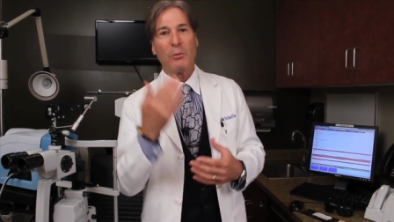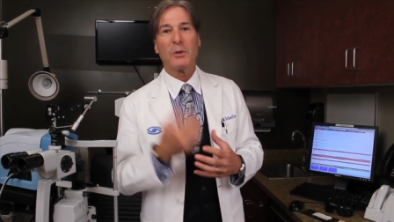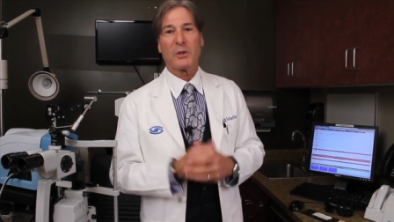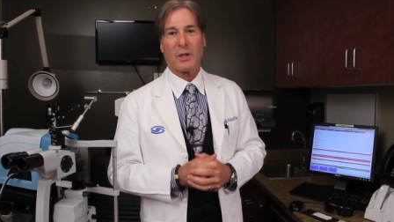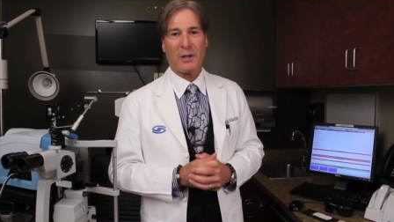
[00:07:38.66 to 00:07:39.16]

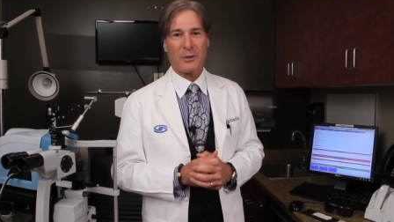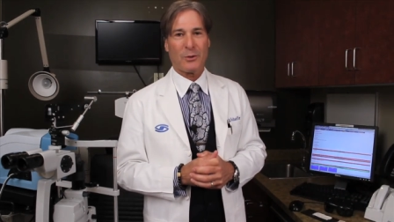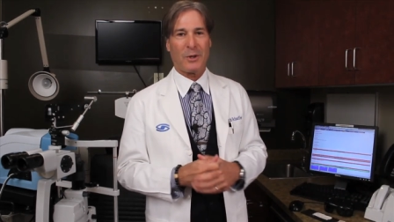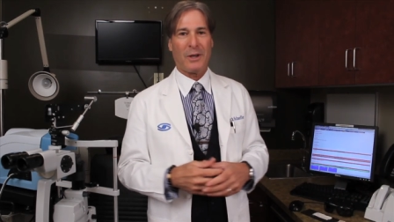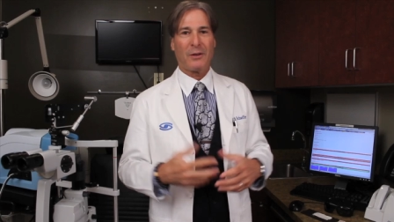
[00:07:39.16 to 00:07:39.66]
massage your
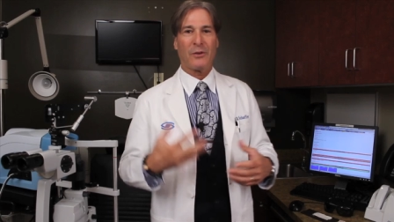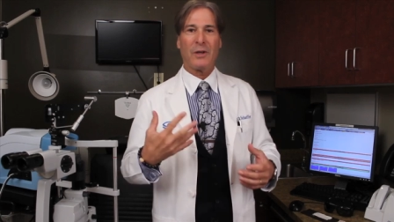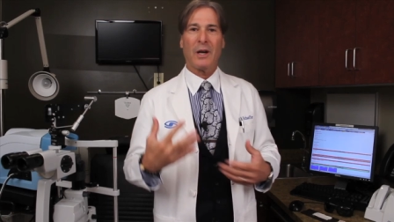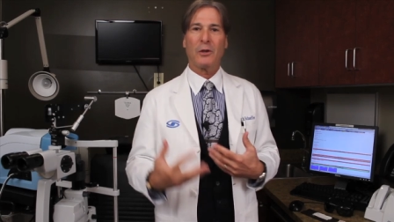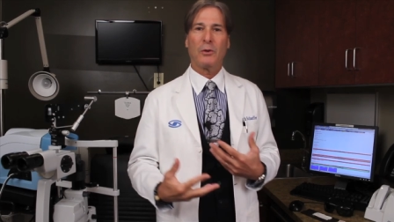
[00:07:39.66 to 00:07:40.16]
eyes,
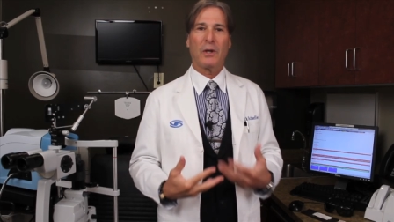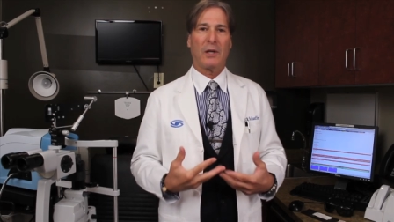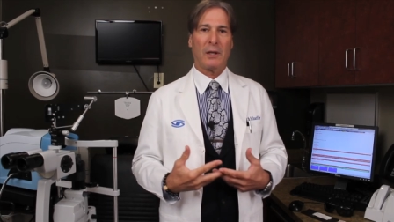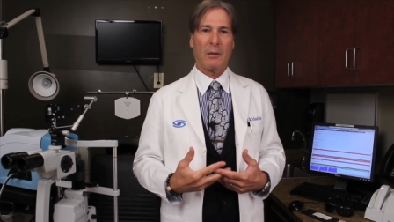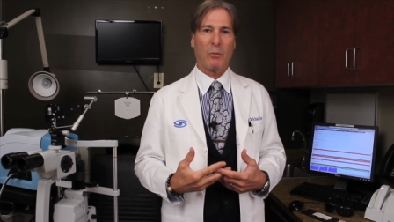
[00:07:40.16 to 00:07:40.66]
now you're
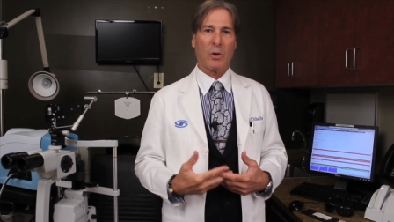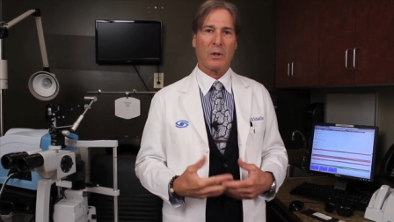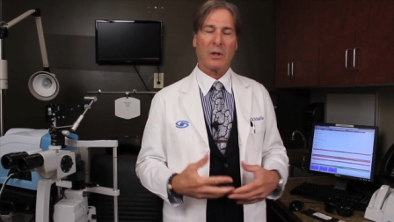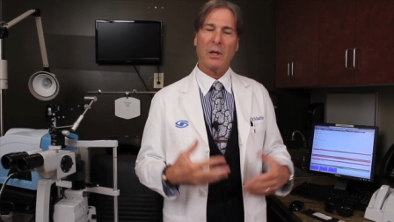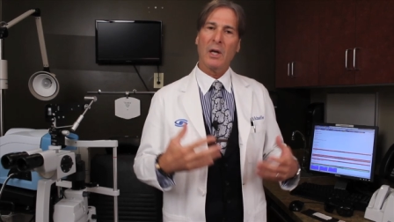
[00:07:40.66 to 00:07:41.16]
getting them
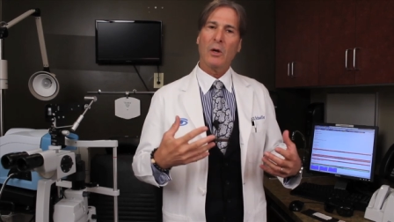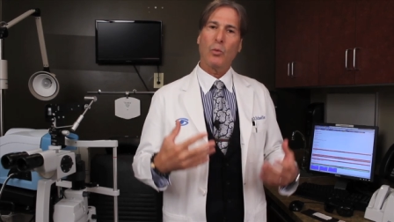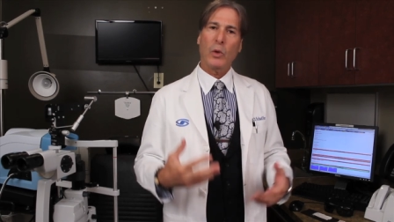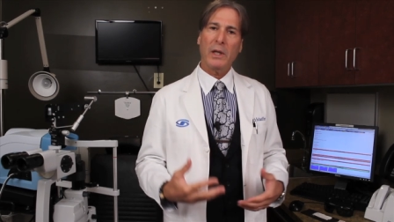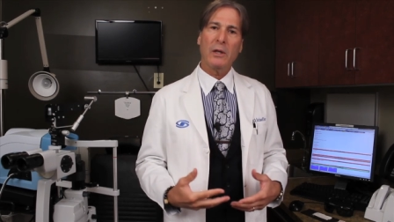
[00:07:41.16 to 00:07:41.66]
working.
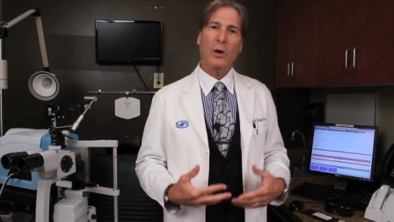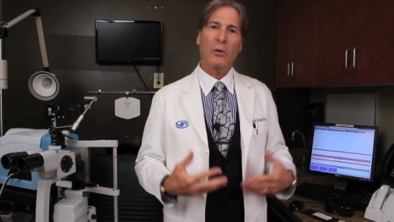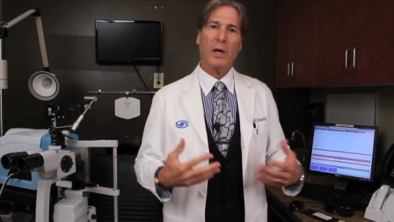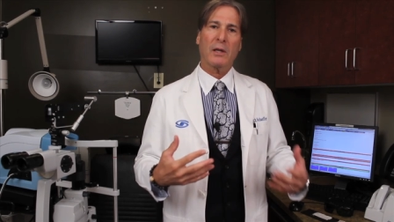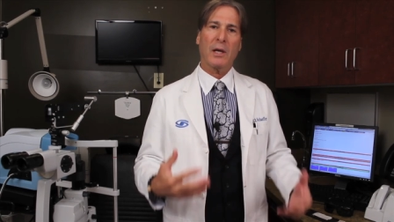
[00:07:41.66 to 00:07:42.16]
We know
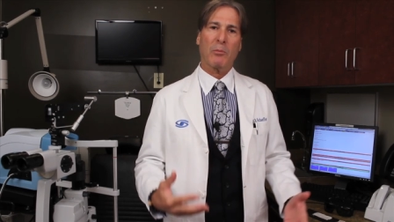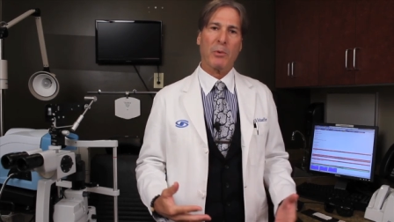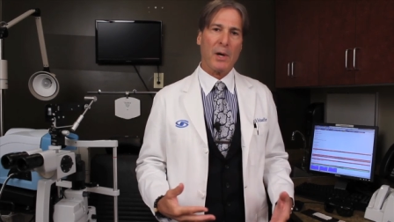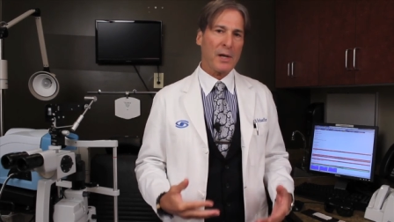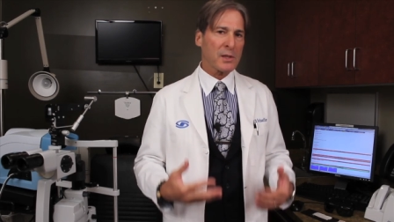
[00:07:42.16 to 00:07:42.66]
that that
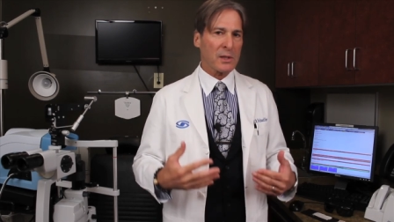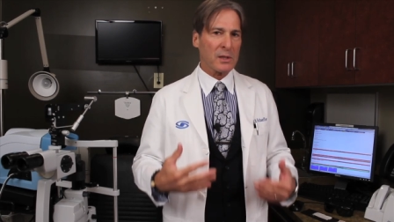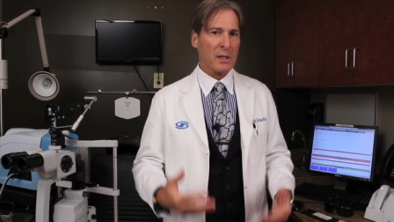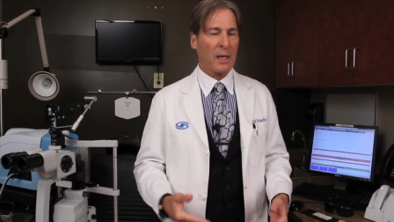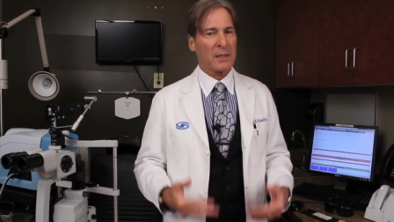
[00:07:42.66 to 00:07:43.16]
process
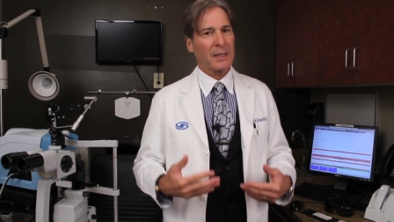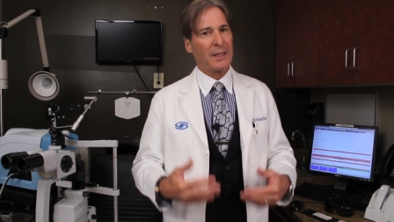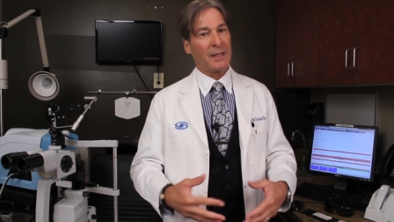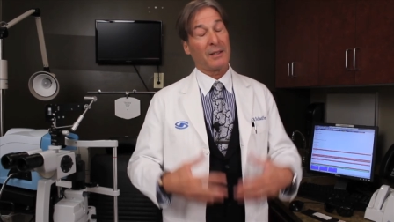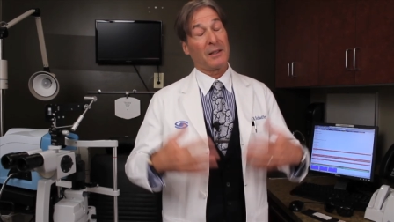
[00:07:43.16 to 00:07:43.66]
takes,
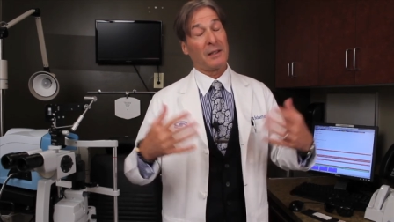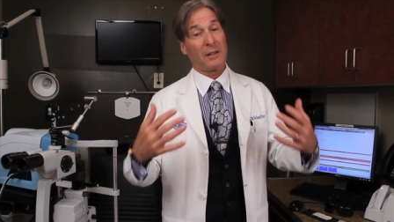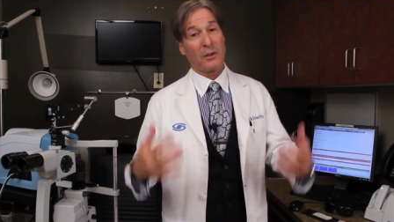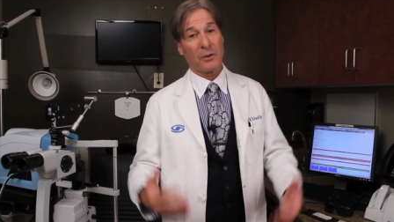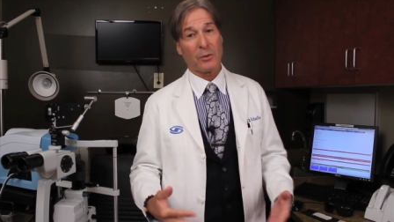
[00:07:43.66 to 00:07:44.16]
again,
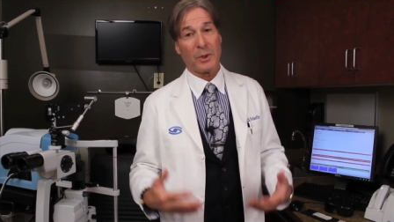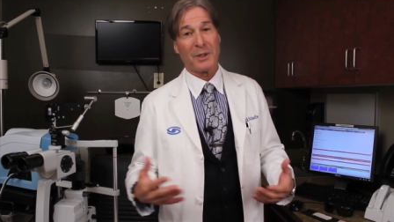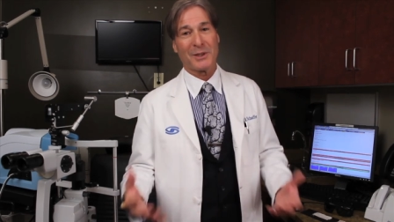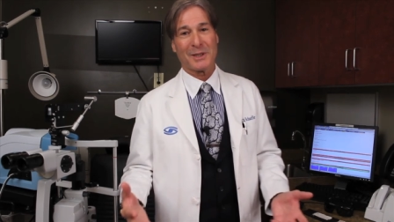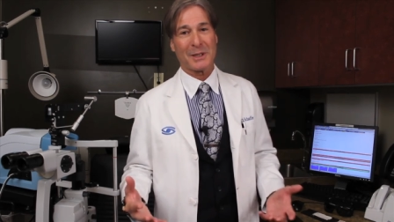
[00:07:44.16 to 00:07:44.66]
another three to
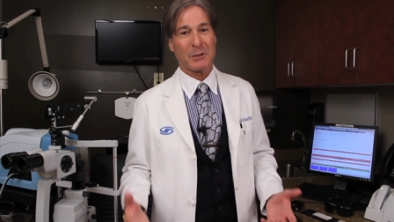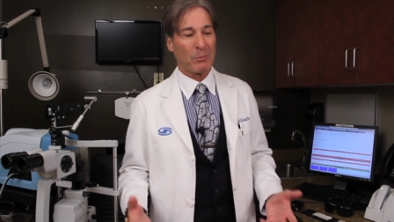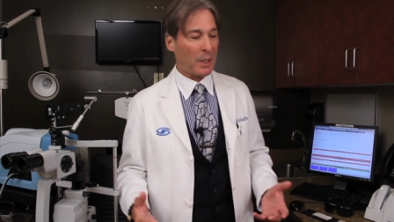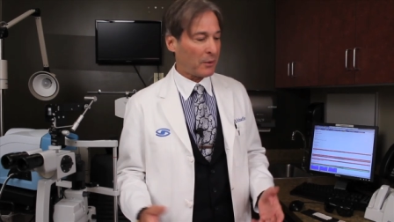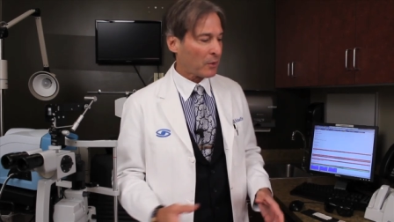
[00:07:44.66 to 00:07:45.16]
six
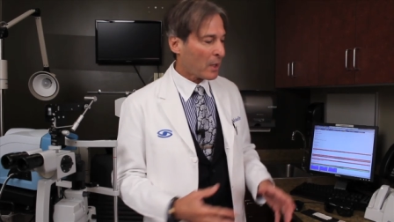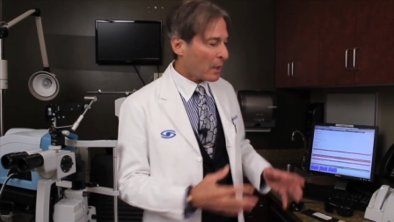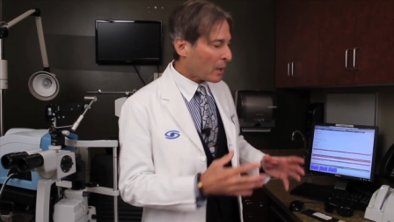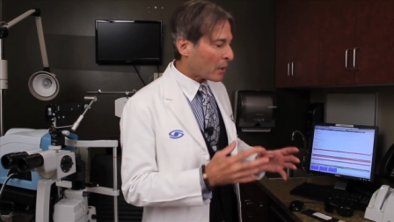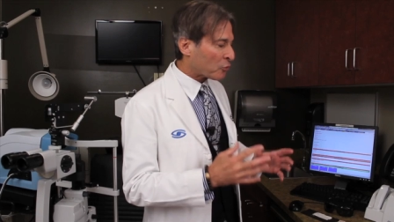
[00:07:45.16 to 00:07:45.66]
months.
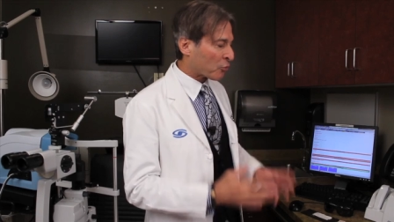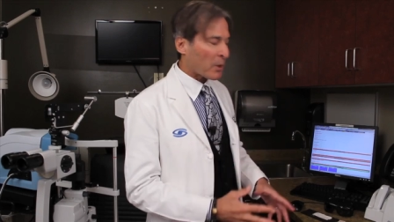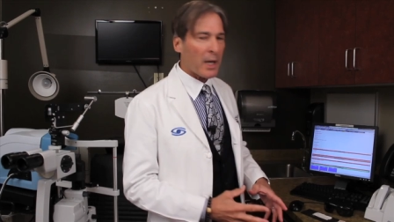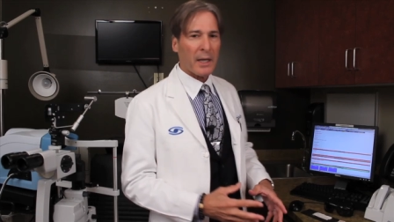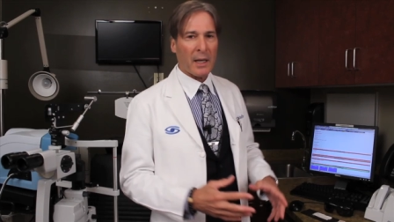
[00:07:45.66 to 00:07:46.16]

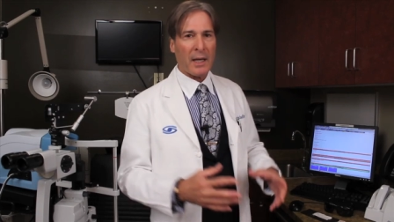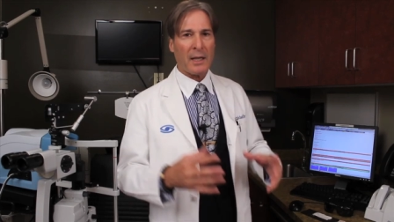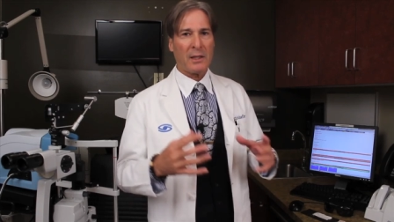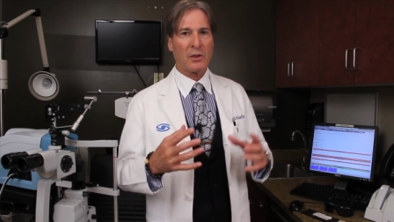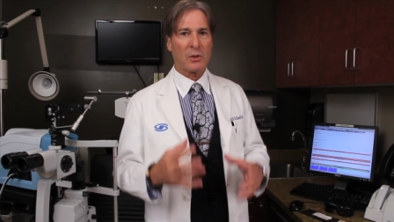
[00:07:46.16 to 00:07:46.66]
Dry eye
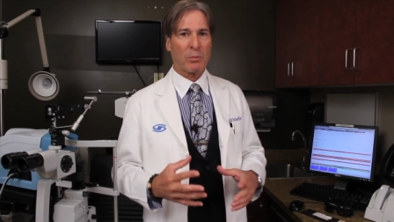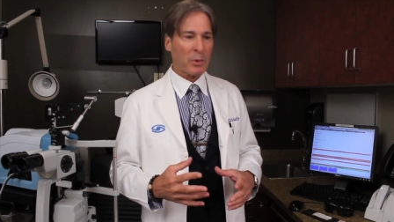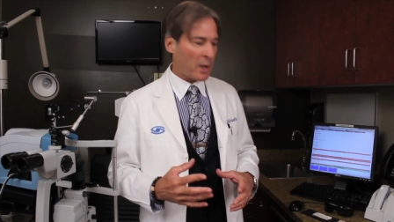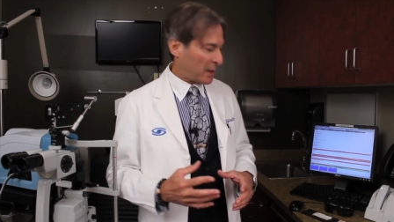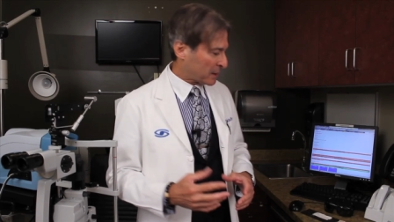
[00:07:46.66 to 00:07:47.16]
is a
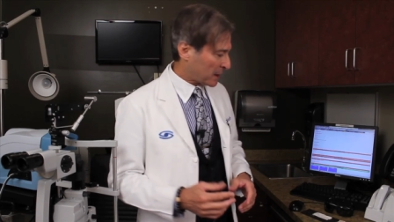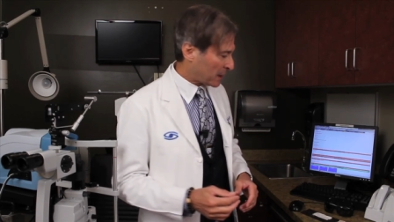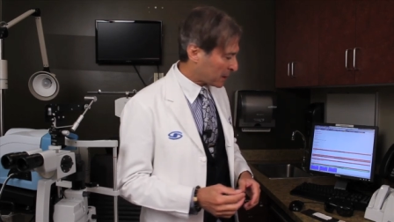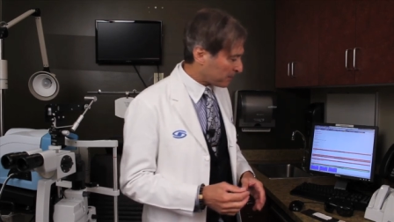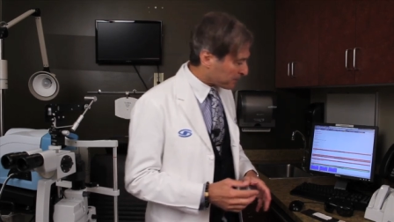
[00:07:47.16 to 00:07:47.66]
process.